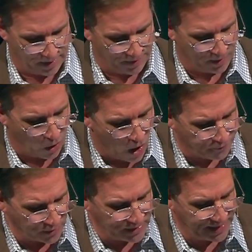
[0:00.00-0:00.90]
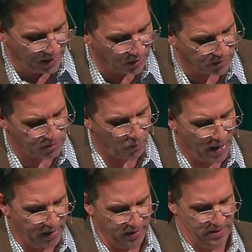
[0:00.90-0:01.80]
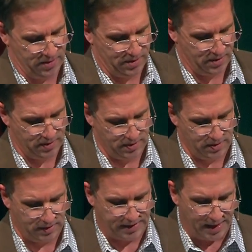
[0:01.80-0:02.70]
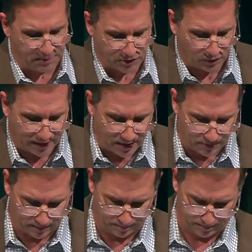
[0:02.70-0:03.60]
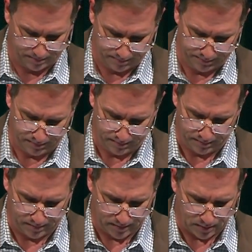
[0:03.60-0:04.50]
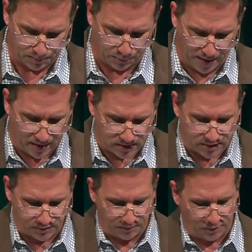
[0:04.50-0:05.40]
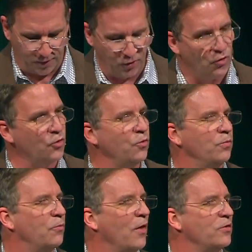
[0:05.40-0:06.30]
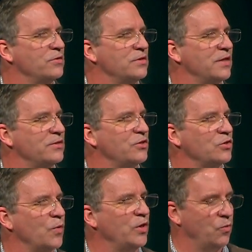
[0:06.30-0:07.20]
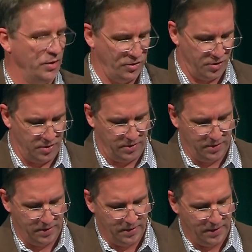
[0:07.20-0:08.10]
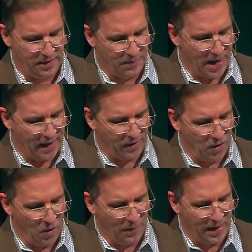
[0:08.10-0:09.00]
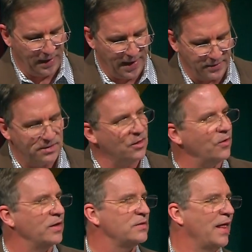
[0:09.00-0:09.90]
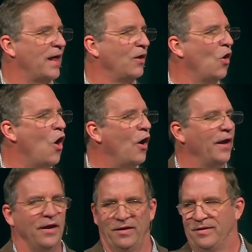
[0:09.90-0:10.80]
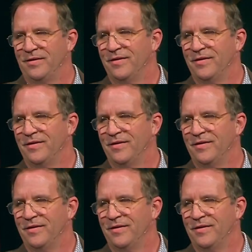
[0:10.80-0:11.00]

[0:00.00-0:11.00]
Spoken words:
There are often tears when teams are leaving, prayers for your new brothers and sisters when you return back home. And yes, there is that longing